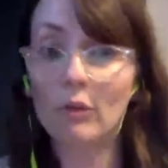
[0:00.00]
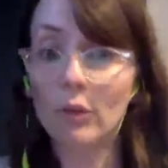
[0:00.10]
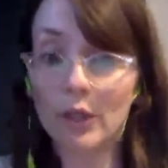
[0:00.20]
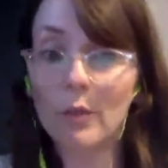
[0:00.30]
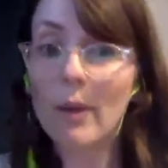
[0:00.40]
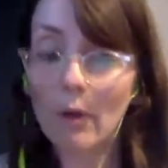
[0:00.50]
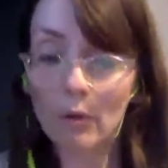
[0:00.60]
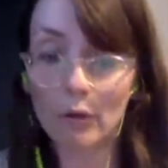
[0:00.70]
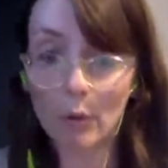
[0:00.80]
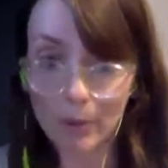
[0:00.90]
learn
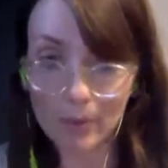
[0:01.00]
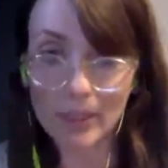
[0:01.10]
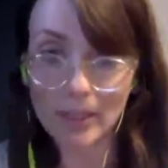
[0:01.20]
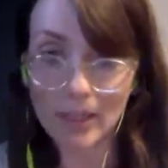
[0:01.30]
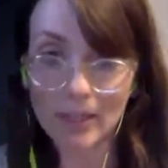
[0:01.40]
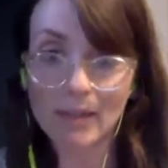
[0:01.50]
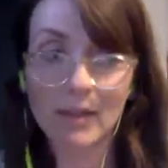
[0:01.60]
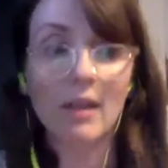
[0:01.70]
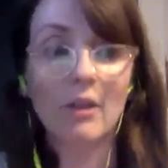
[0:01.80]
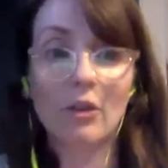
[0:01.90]
about your business,
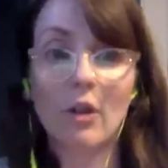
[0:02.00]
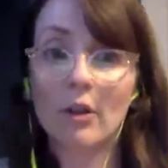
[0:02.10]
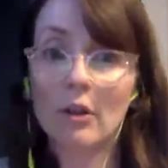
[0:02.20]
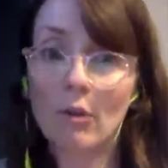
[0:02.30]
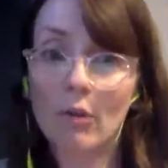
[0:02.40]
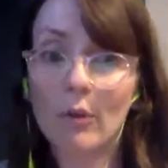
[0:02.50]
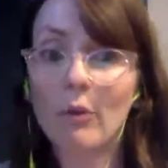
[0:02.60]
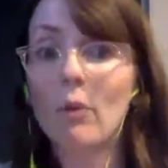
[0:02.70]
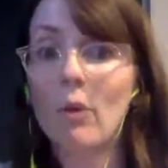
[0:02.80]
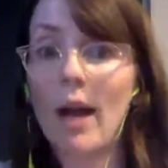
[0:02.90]
talk you
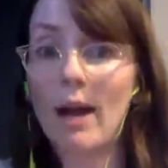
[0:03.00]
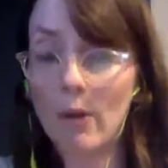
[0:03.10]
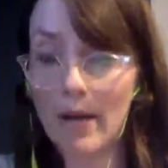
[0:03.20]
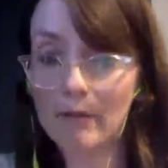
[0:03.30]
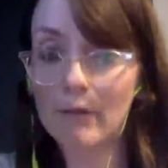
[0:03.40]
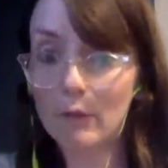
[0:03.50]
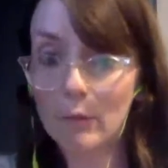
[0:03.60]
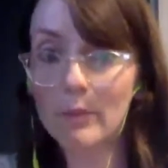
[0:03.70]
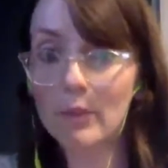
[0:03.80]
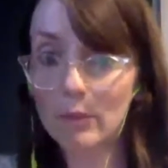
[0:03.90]
through how
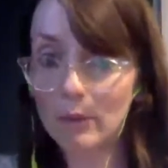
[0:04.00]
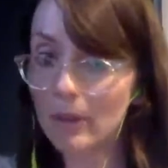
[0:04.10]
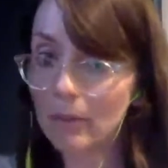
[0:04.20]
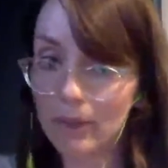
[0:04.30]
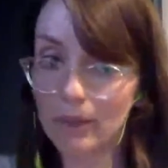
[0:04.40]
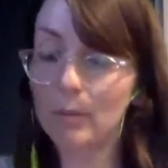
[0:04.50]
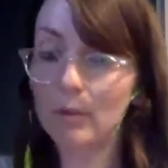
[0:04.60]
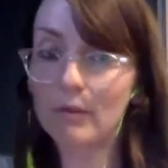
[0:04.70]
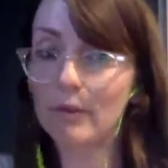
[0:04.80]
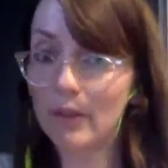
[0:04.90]
iFundWomen would be
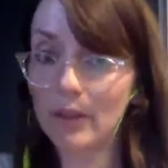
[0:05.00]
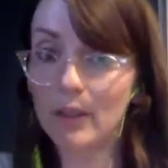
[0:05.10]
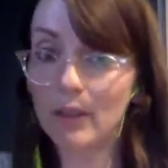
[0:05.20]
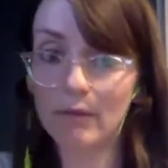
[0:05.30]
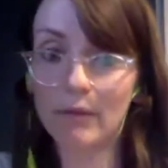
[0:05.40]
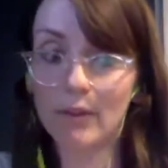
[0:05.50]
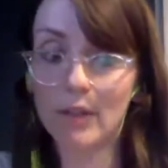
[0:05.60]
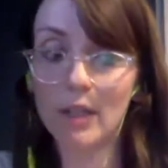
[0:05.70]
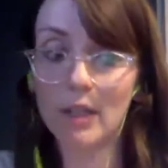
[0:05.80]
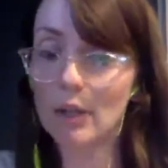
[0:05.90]
applicable for the
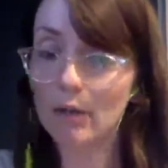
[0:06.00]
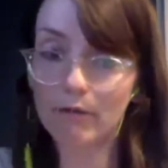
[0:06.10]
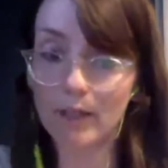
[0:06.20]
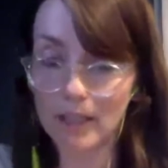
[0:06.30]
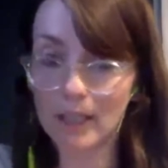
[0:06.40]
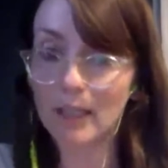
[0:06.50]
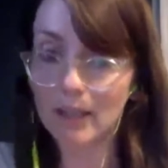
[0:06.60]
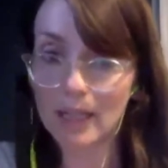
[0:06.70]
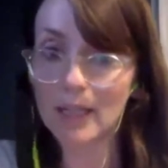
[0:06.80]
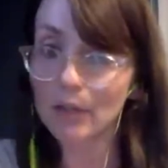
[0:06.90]
funding that
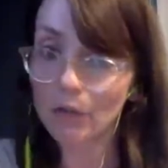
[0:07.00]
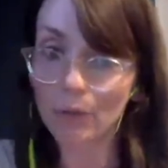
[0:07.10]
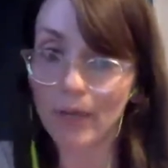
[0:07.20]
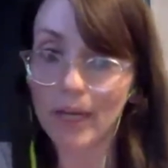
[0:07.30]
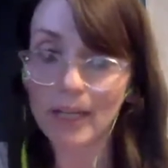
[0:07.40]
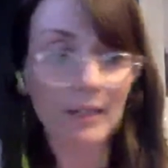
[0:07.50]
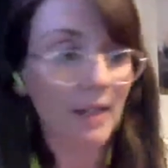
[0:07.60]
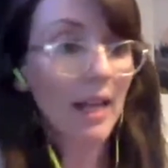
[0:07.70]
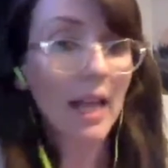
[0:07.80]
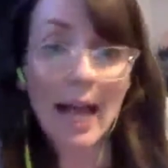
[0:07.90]
they need to raise,
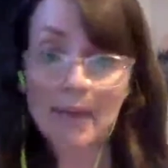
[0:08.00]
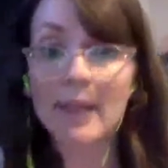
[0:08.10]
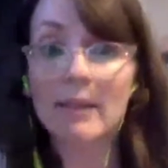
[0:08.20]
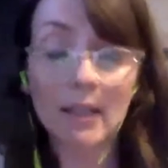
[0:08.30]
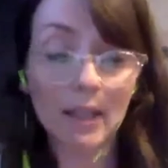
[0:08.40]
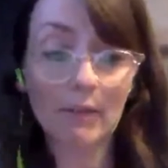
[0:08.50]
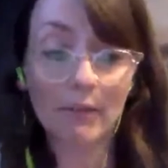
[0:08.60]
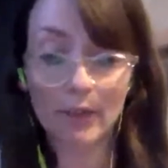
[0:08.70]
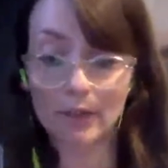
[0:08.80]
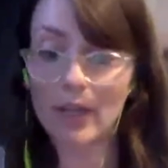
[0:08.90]
and then if
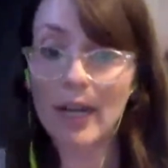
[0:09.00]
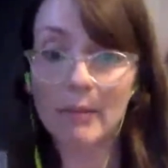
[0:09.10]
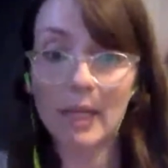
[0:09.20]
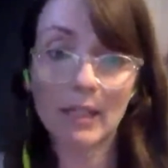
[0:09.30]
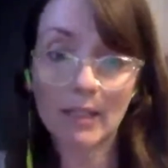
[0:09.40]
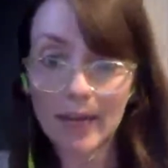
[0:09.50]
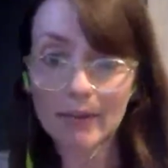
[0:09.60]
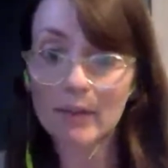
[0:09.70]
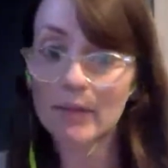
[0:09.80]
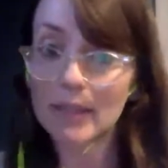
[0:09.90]
there's time, they can
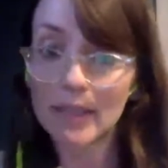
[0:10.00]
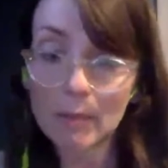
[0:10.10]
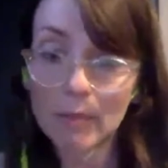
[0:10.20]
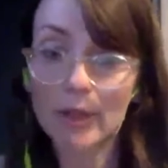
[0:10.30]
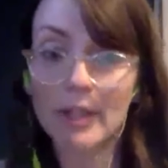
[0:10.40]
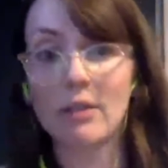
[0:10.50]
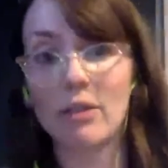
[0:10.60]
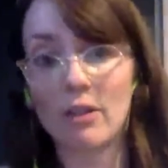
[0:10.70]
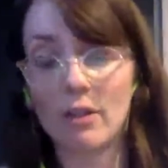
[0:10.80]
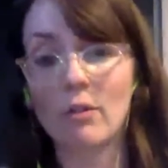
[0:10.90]
dive even deeper
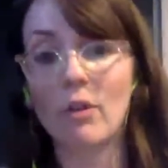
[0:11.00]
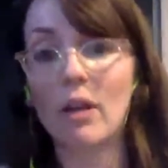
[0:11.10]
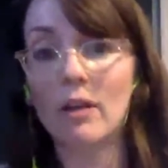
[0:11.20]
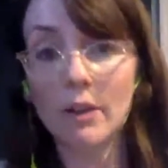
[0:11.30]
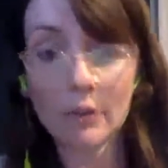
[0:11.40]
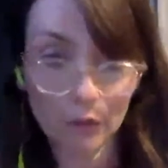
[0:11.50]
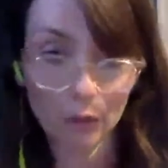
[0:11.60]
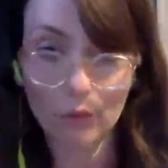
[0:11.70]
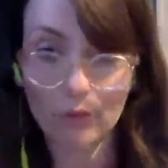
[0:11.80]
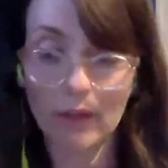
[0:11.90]
into another
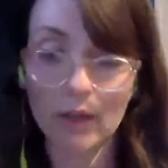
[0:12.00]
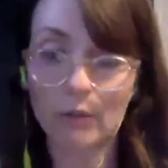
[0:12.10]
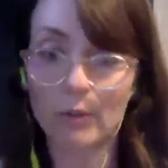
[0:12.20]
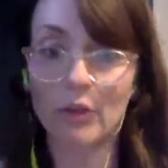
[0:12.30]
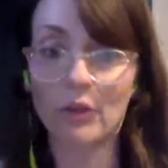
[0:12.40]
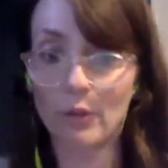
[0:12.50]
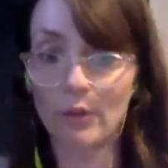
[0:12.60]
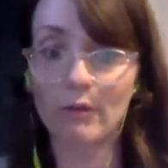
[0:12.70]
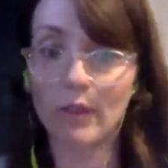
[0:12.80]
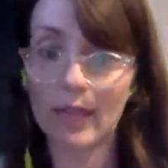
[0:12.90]
tool of ours, which is
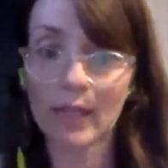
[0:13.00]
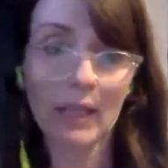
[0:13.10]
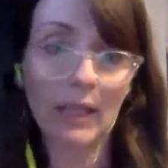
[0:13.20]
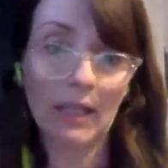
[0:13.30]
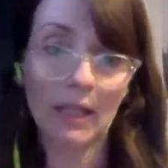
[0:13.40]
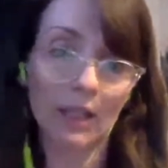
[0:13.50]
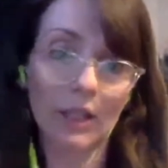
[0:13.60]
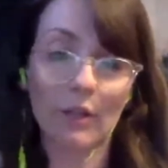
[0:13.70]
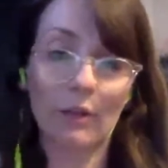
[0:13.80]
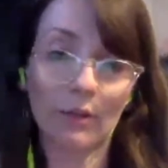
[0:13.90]
sort of like,
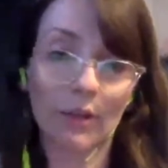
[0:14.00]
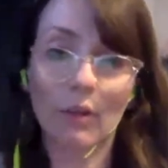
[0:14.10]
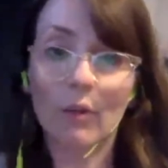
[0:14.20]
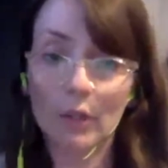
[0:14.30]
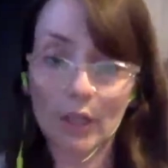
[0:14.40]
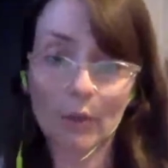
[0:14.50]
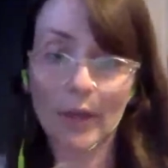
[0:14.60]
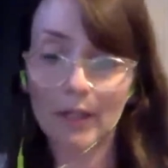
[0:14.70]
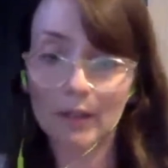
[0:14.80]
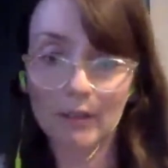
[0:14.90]
the holy
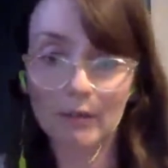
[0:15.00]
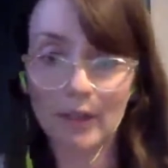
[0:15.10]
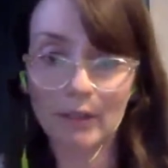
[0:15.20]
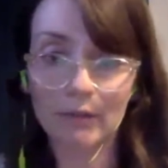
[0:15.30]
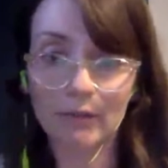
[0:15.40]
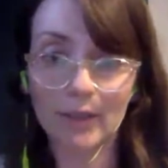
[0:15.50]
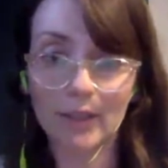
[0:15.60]
grail of